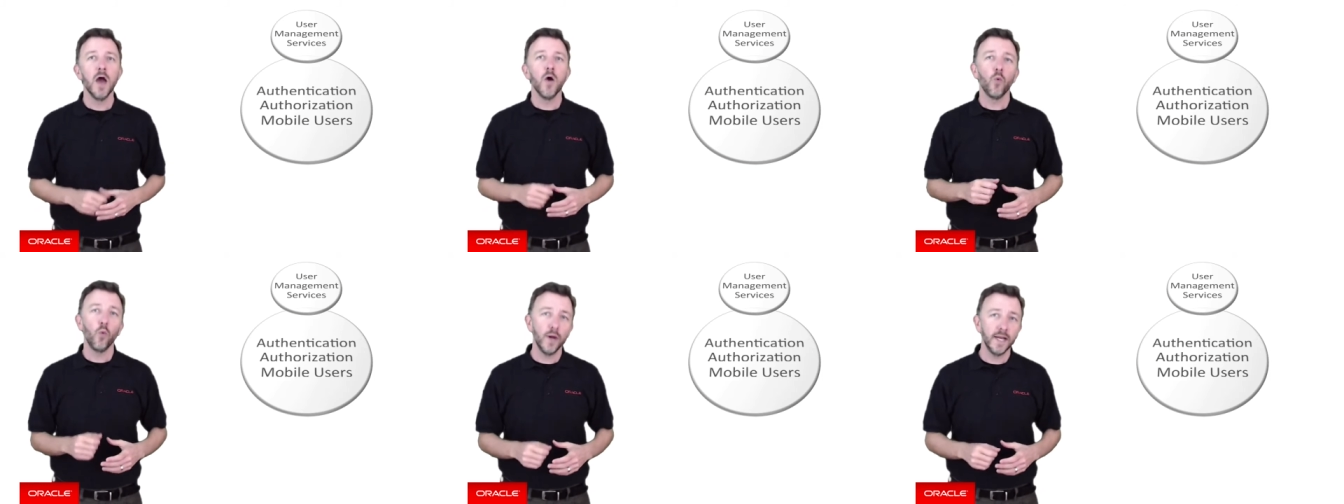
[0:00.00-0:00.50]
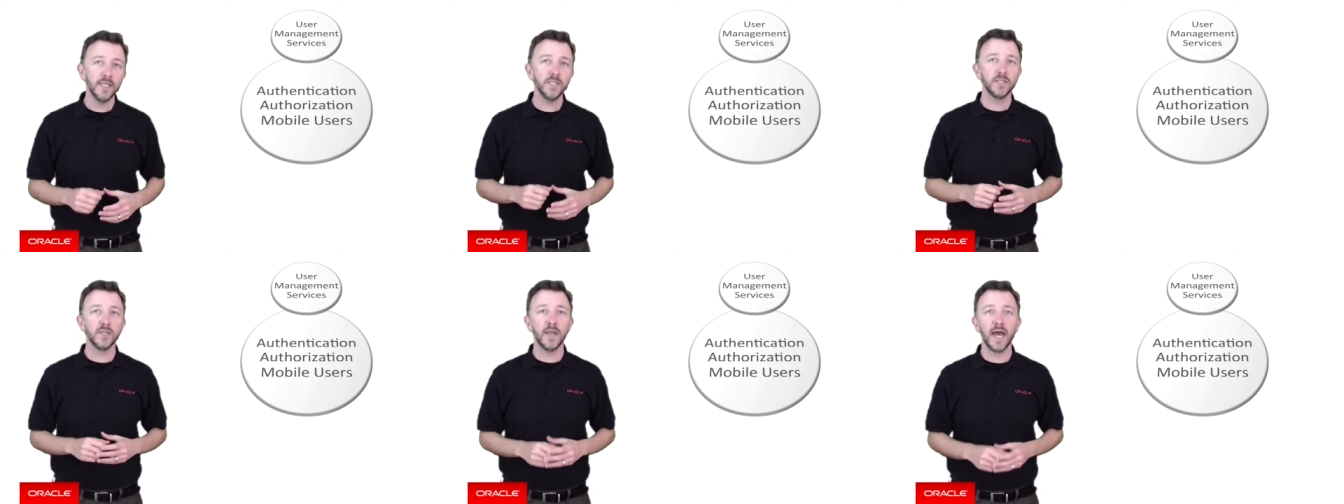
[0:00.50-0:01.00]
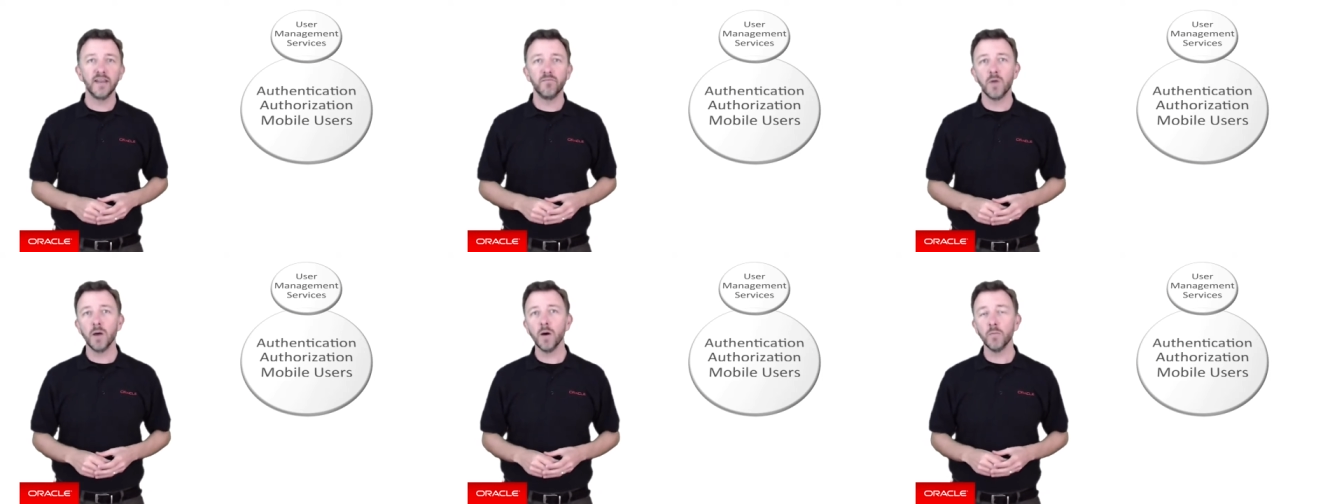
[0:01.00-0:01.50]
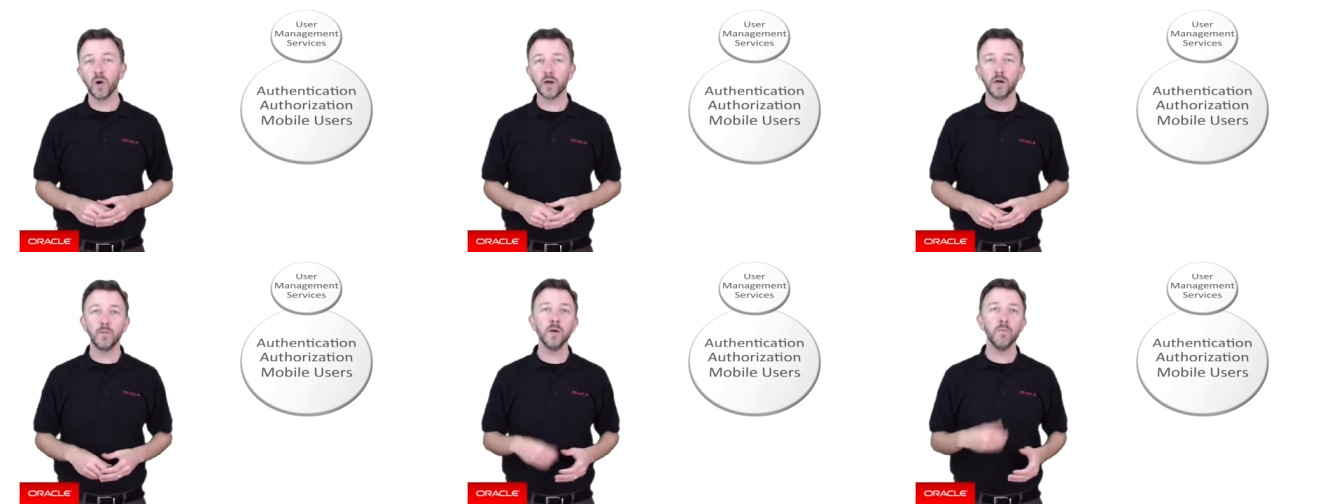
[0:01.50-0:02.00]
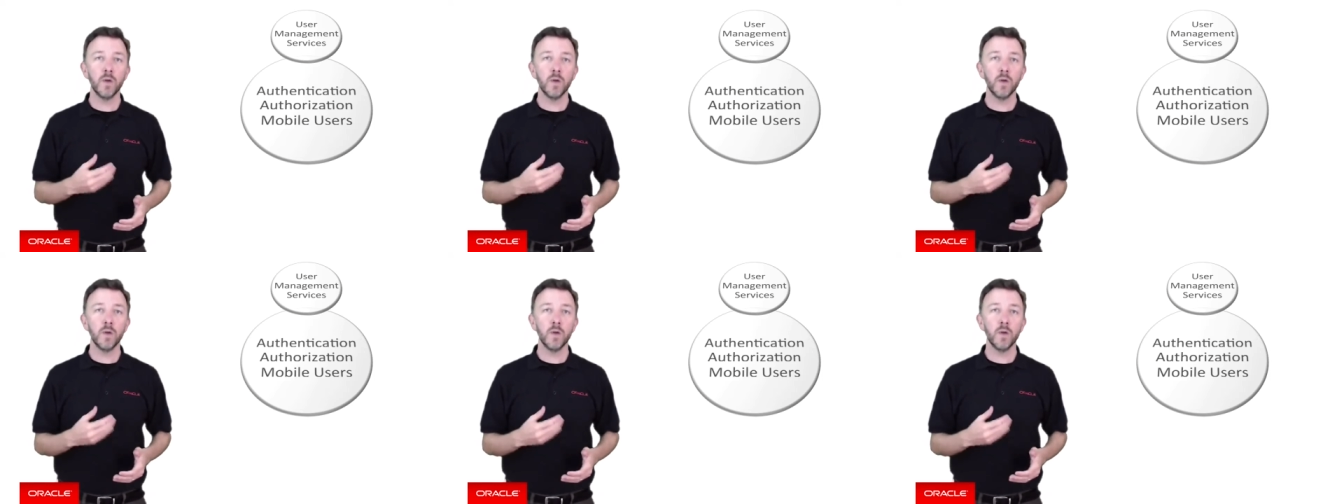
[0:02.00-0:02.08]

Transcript: which the native mobile programmer,